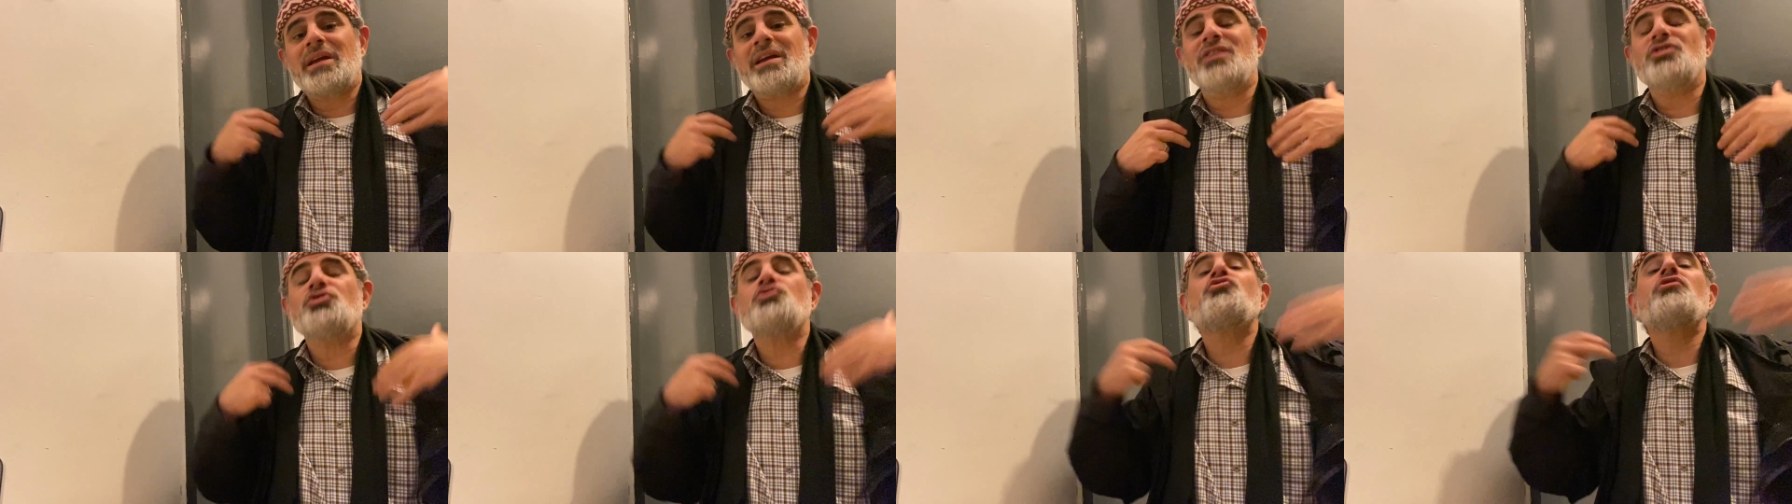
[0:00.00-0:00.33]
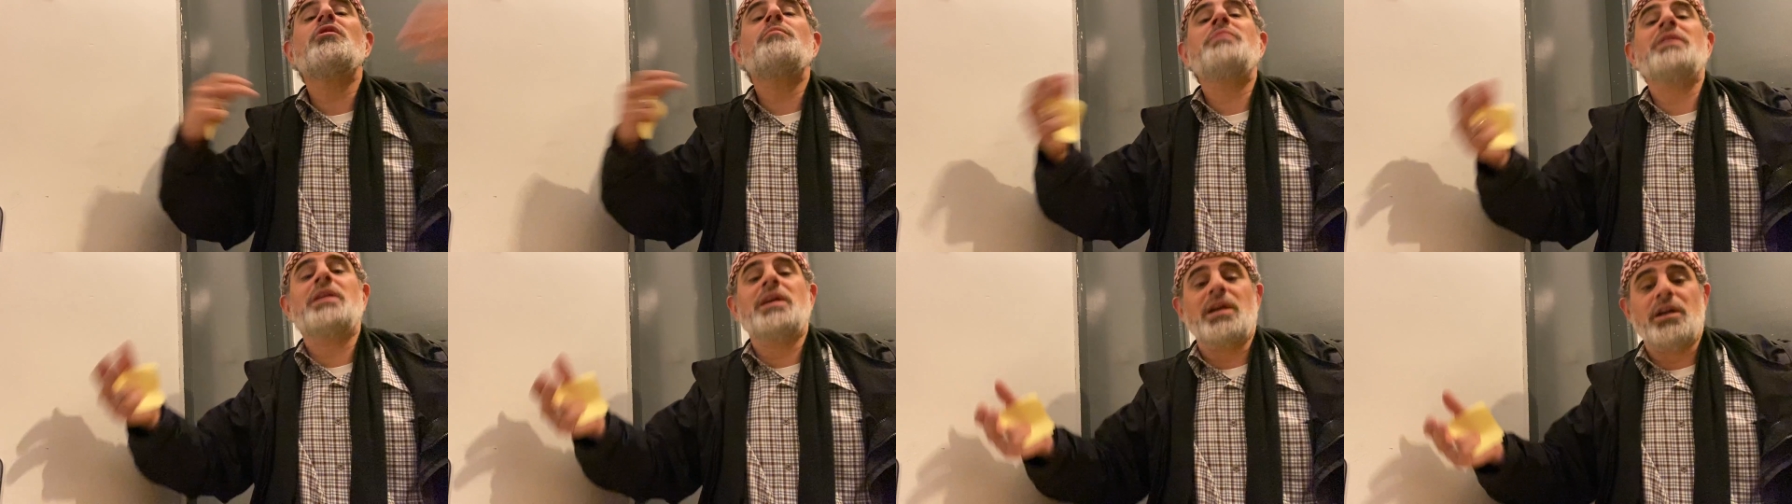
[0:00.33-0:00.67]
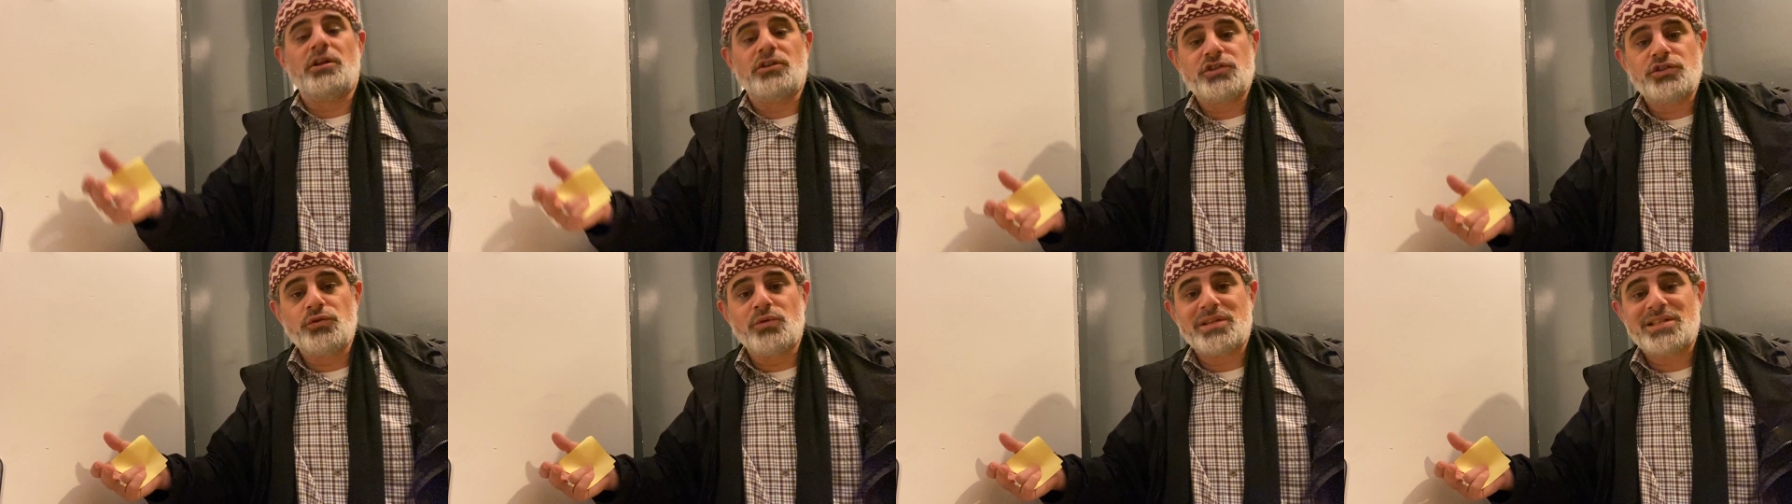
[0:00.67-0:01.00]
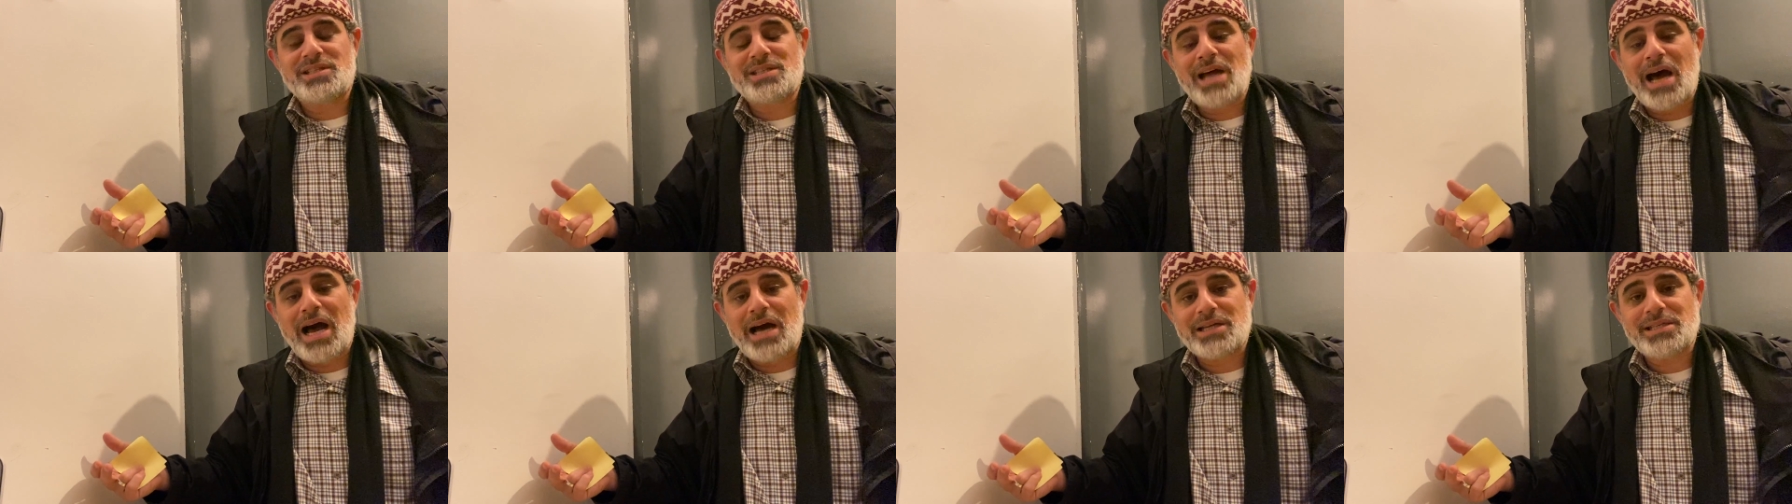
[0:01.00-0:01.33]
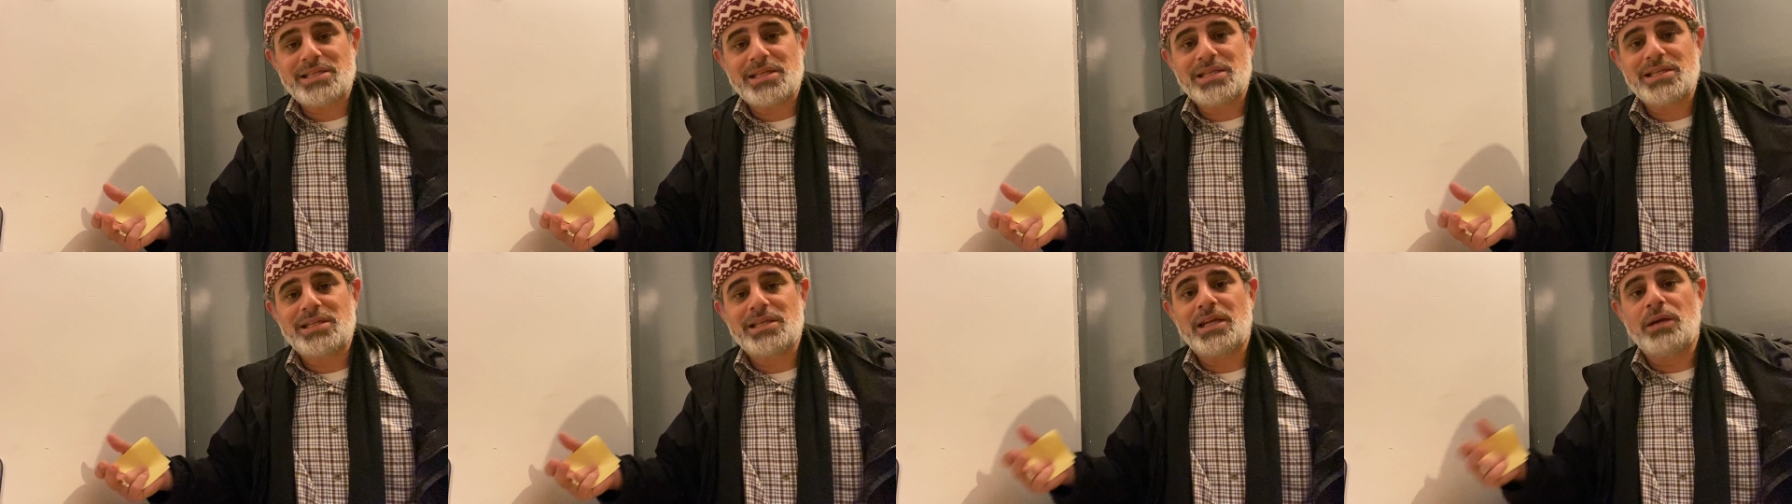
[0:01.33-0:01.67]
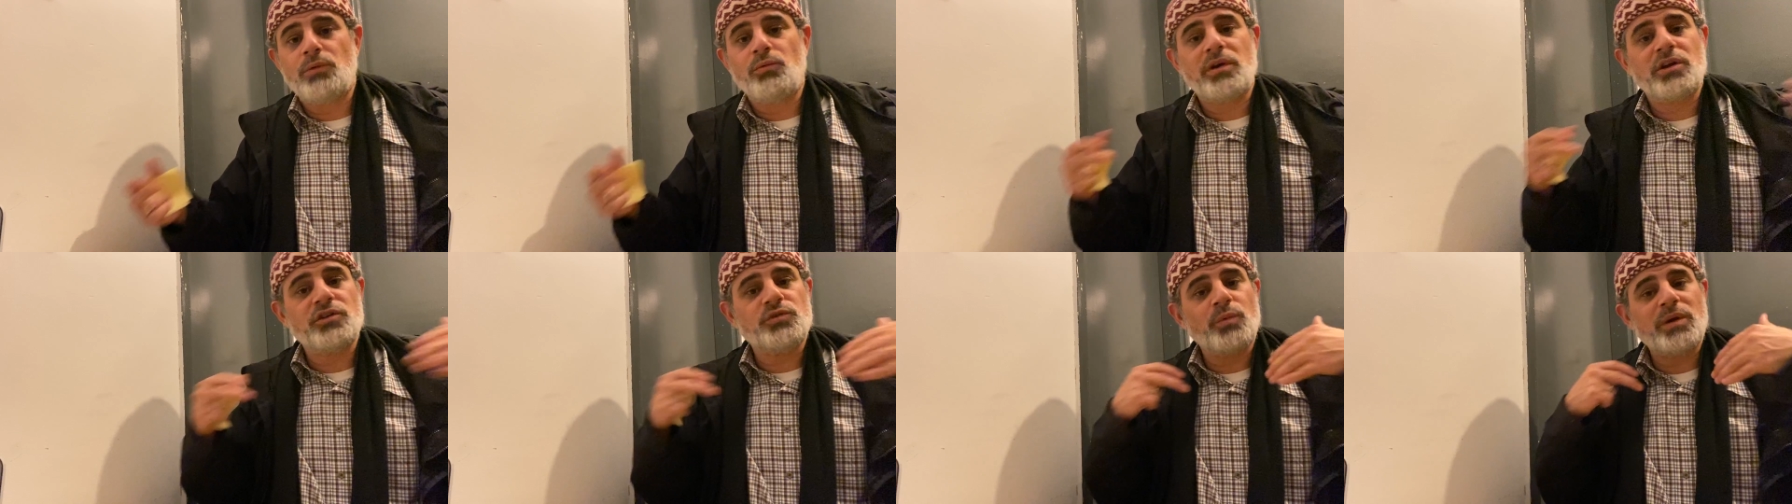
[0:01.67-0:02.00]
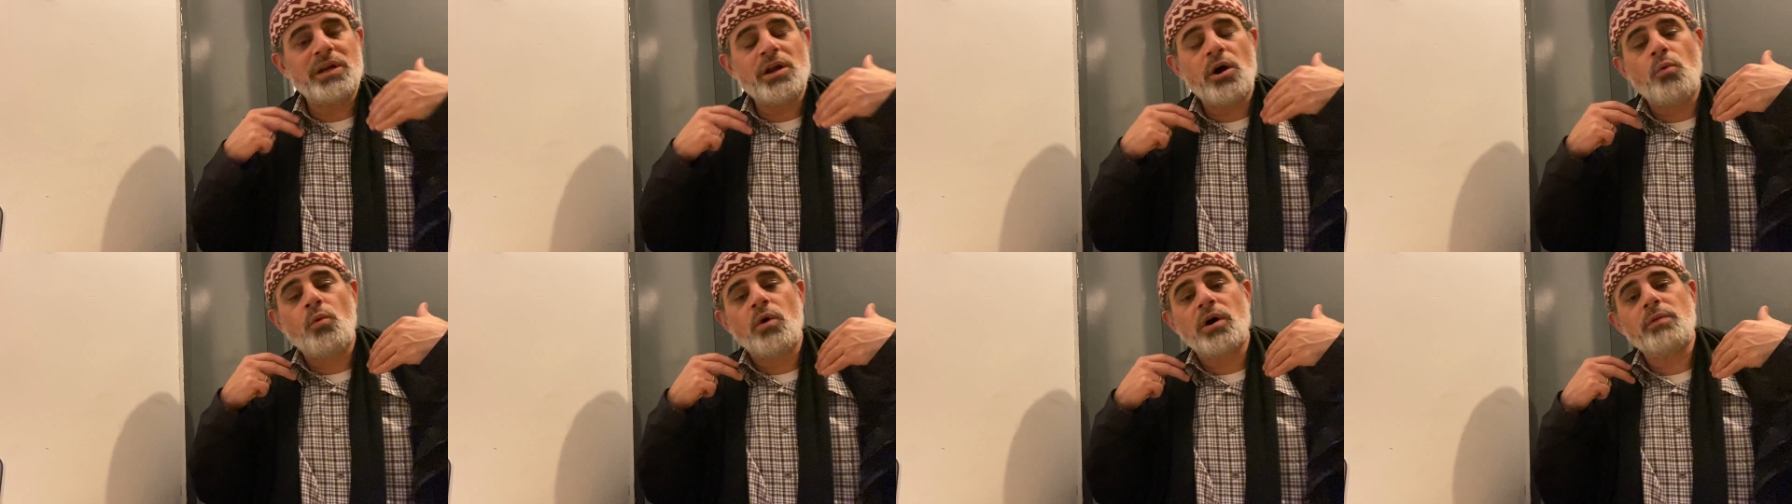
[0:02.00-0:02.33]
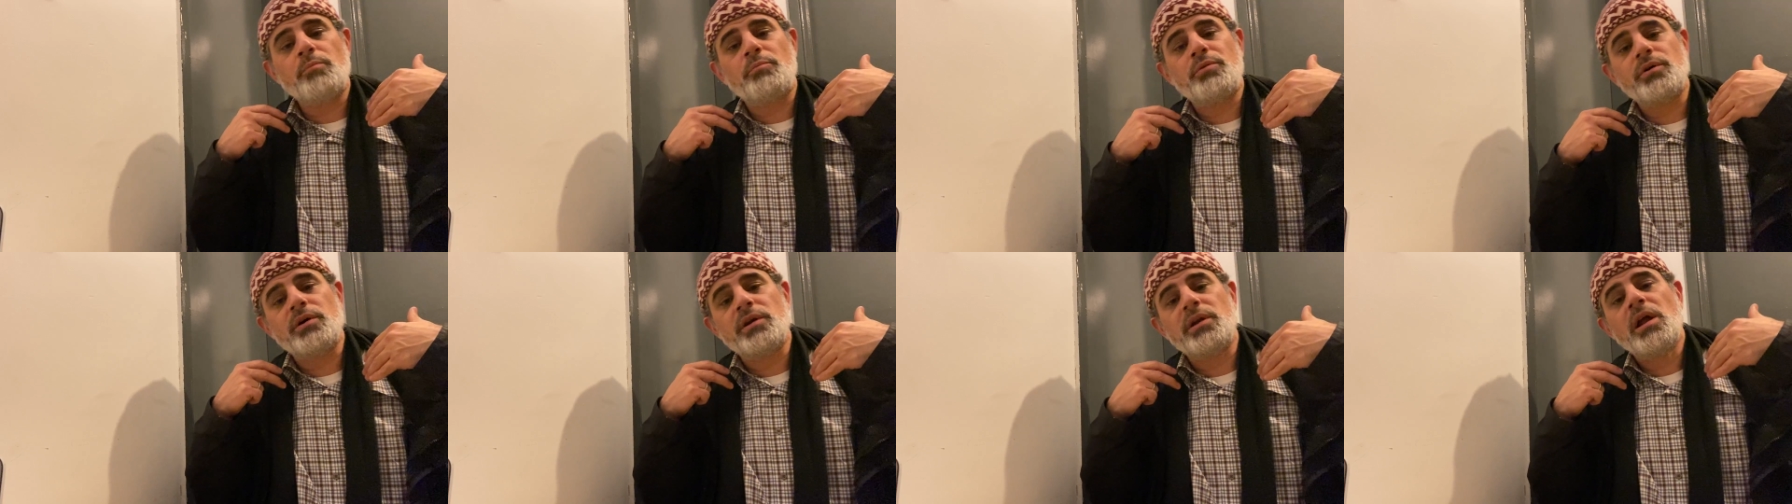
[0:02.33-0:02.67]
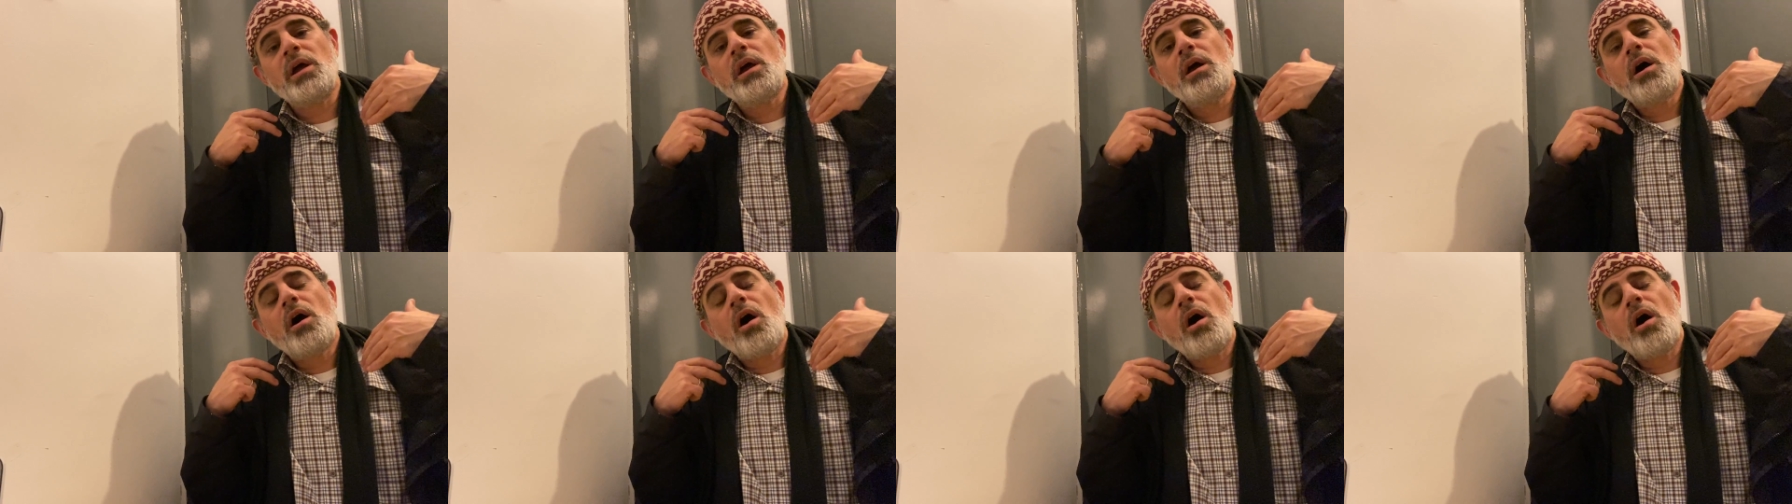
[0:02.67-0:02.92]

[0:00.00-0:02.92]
contributing to its toxicity because we don't want to put